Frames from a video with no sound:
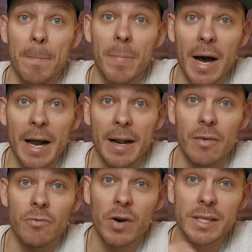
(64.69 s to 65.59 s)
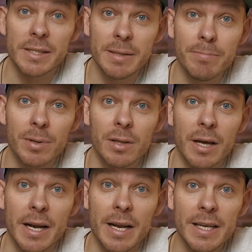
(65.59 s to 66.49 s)
But there are simple
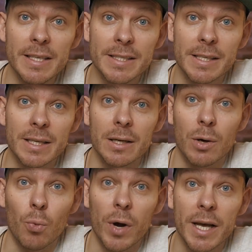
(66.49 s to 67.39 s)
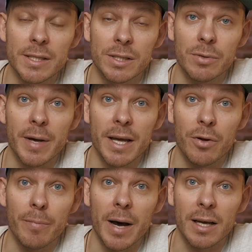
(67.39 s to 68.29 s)
and easy ways to make
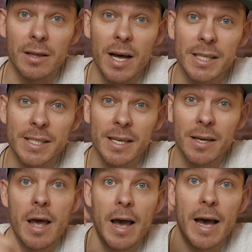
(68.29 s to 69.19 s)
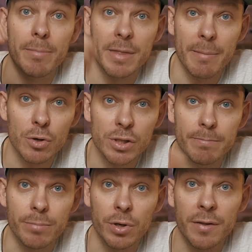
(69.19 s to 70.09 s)
your bike lighter. And the most
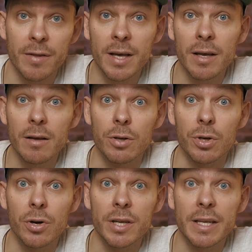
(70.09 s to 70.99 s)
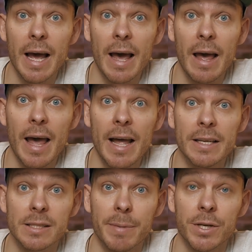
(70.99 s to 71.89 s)
important thing, you don't need
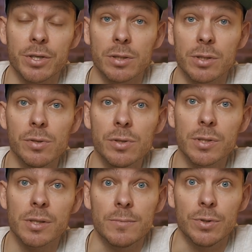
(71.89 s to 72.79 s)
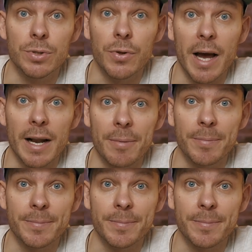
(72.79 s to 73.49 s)
any special tools to do that.